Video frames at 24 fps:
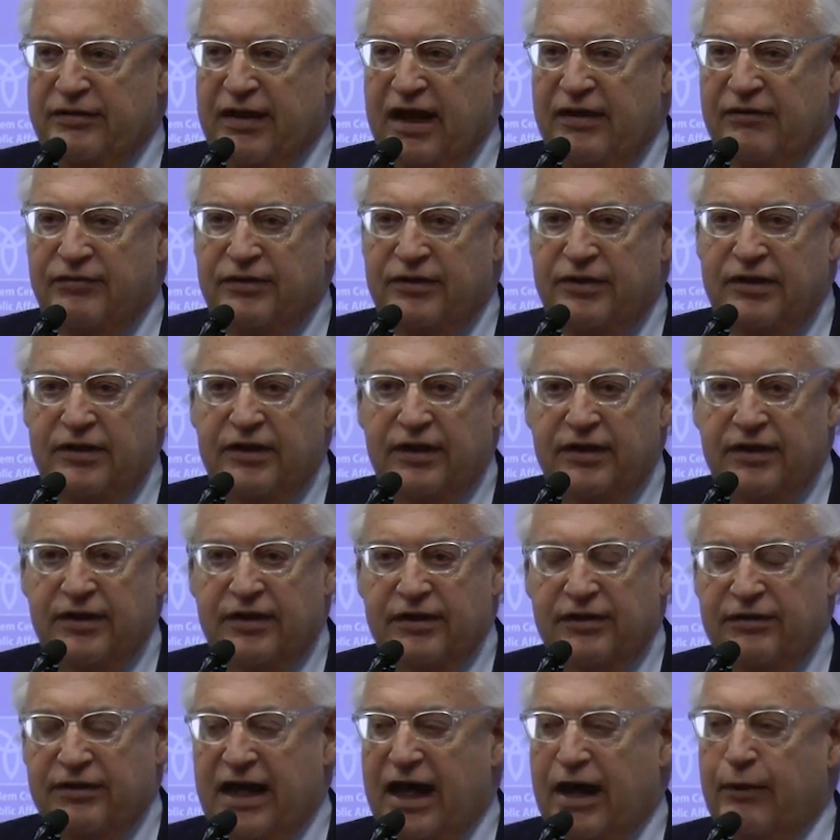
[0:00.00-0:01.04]

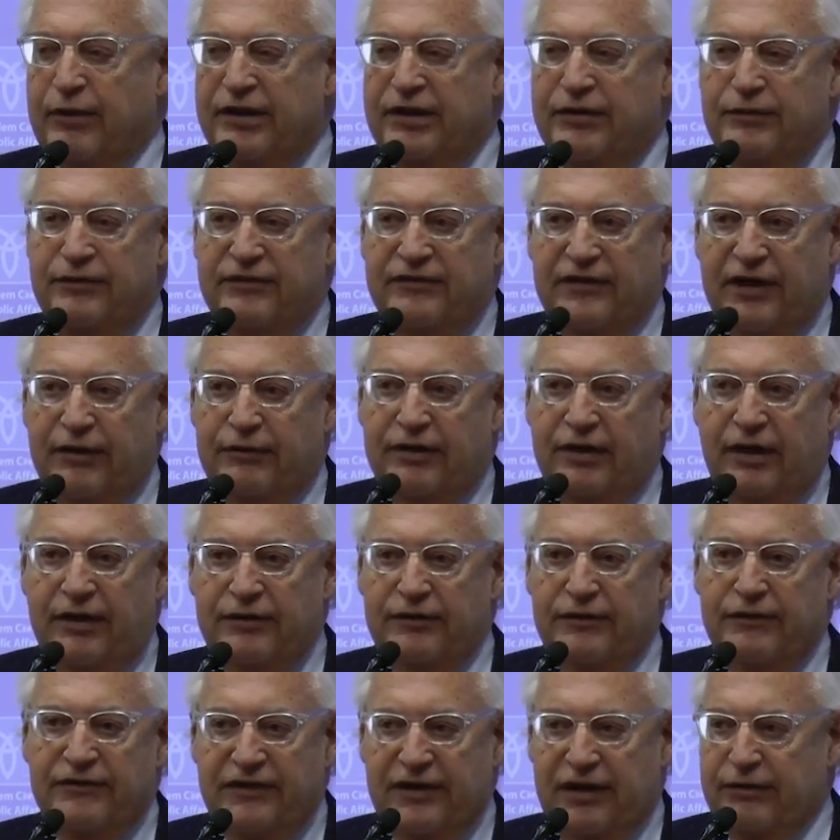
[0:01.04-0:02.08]
Glowy, who's our
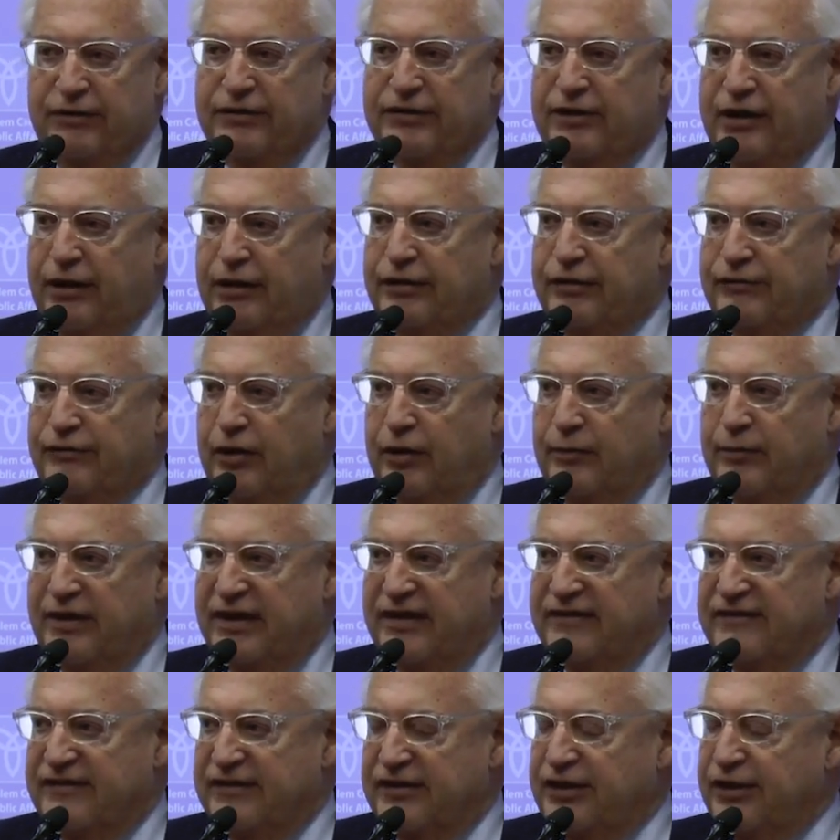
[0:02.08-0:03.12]
Undersecretary of
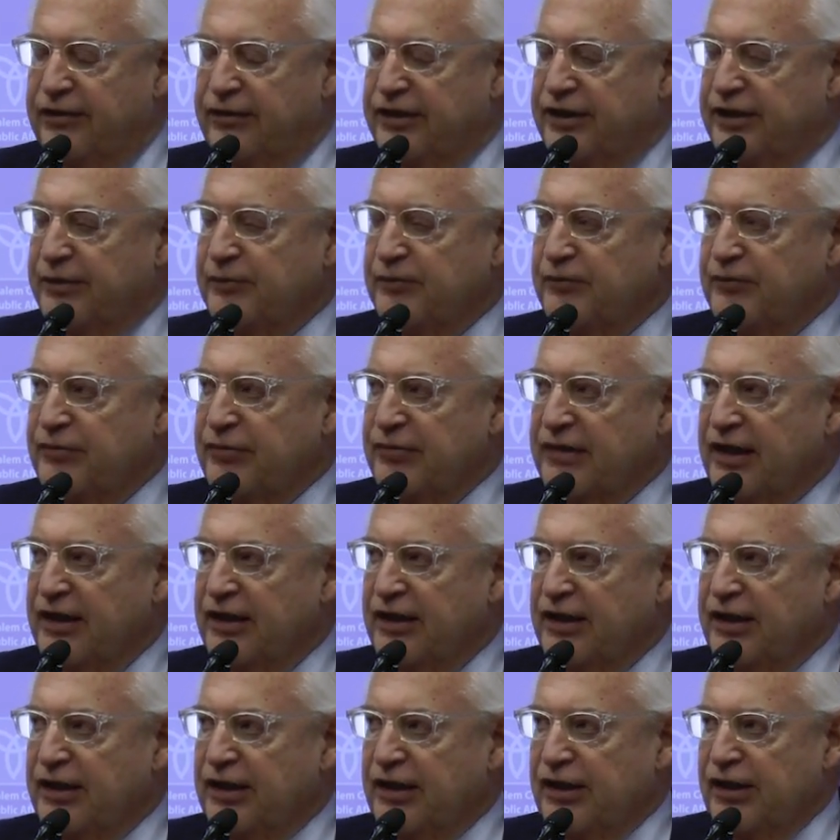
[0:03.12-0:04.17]
Homeland Security,
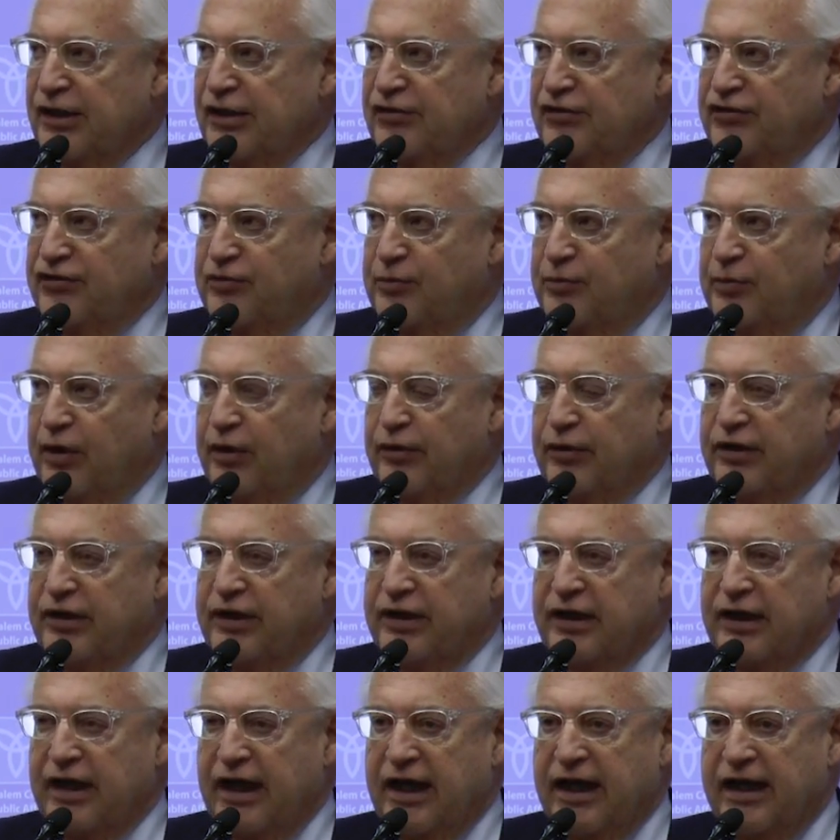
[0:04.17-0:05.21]
spoke
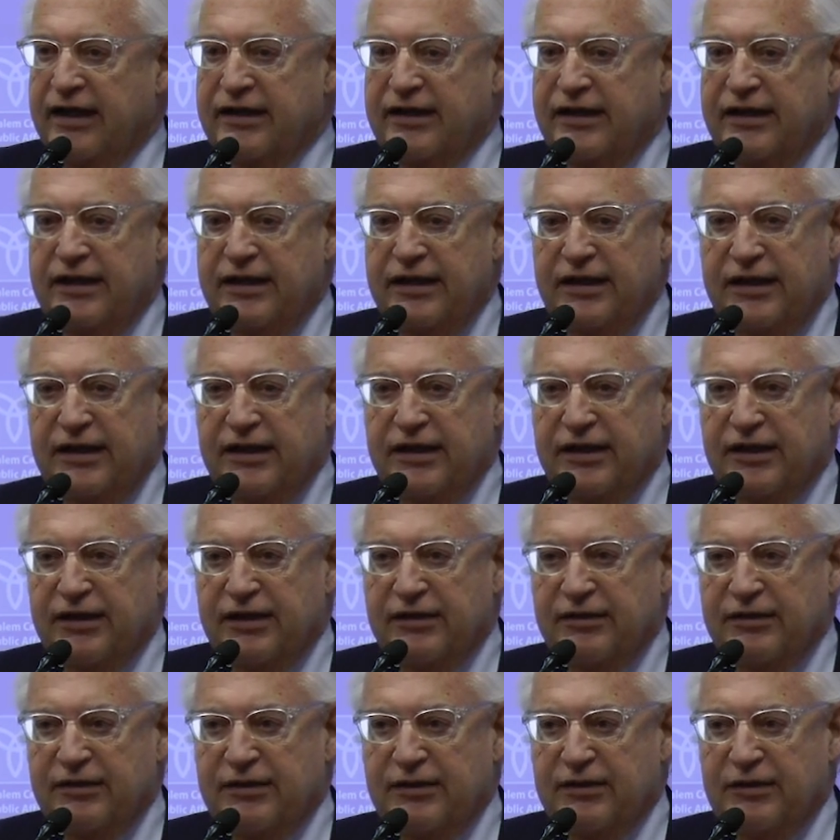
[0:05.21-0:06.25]
at the
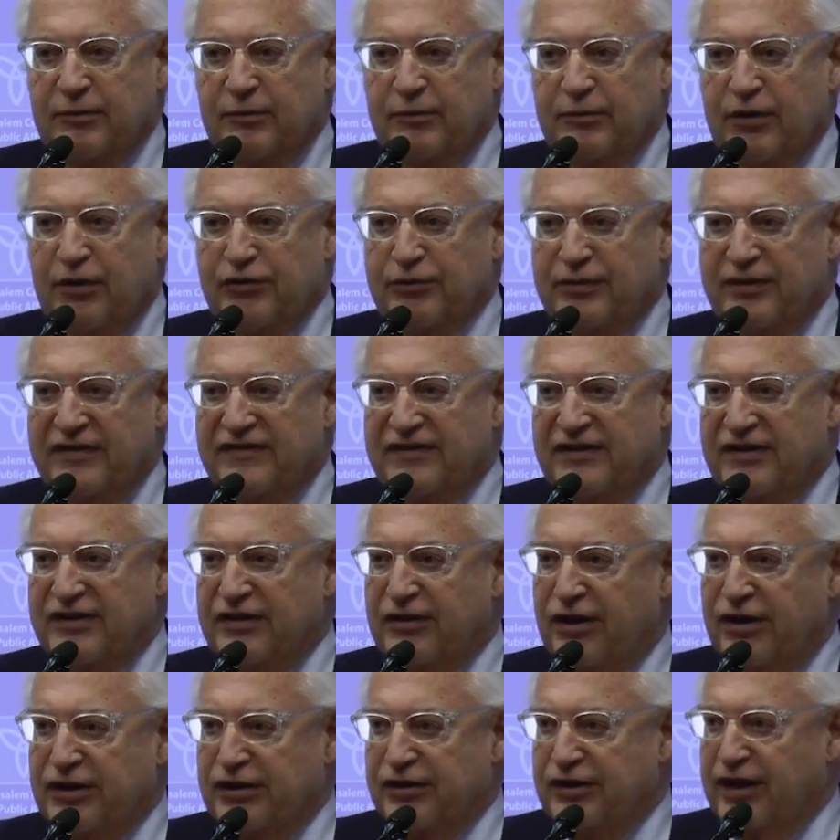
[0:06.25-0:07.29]
most recent
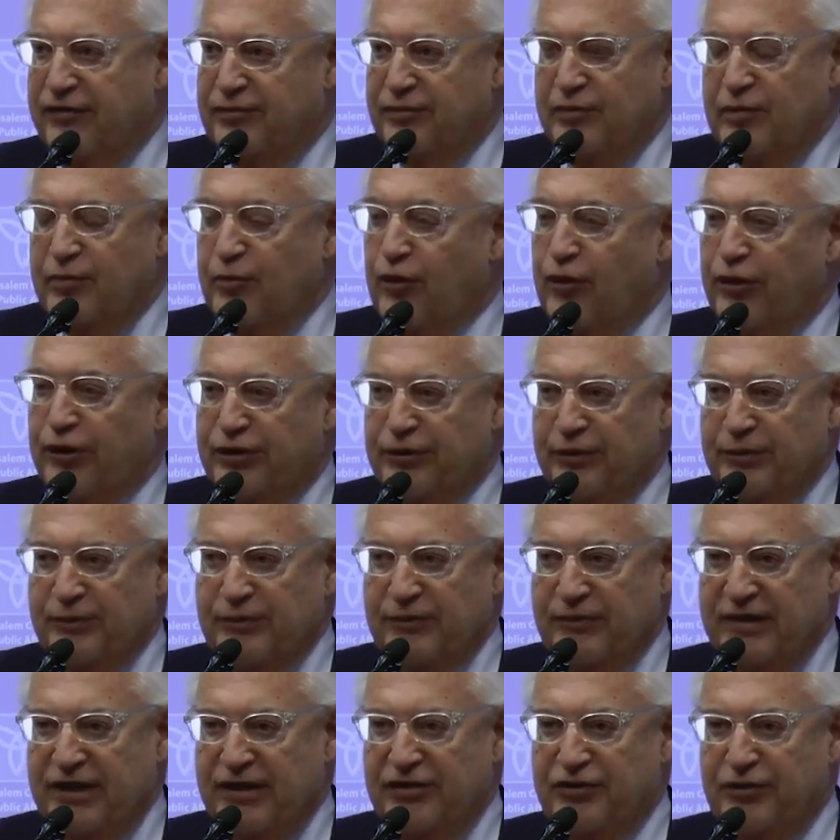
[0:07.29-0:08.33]
9/11 memorial
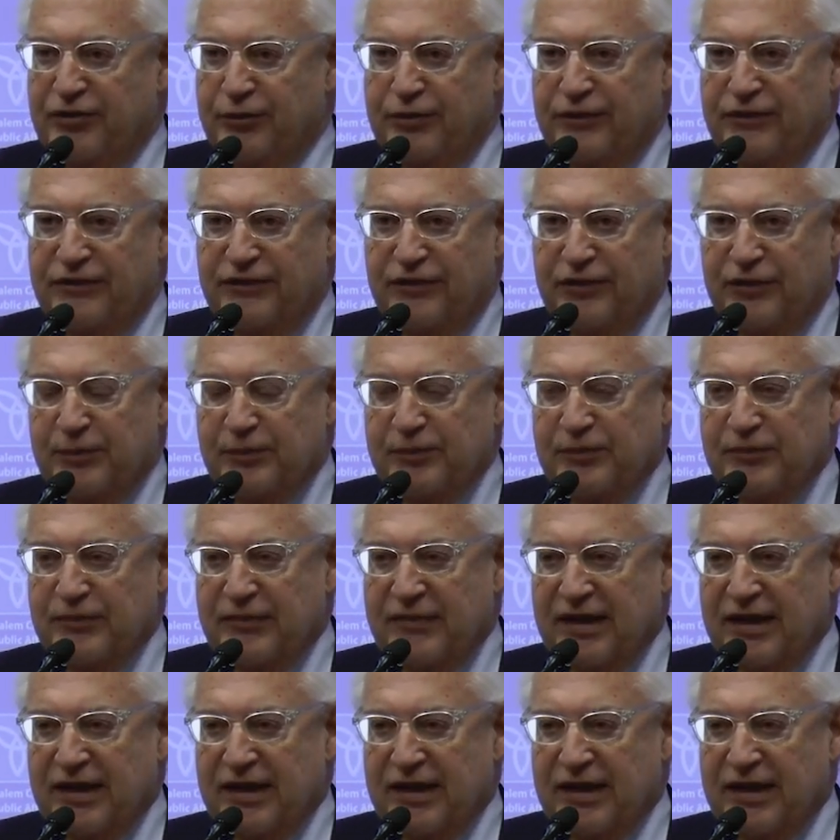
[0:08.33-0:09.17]
in Jerusalem,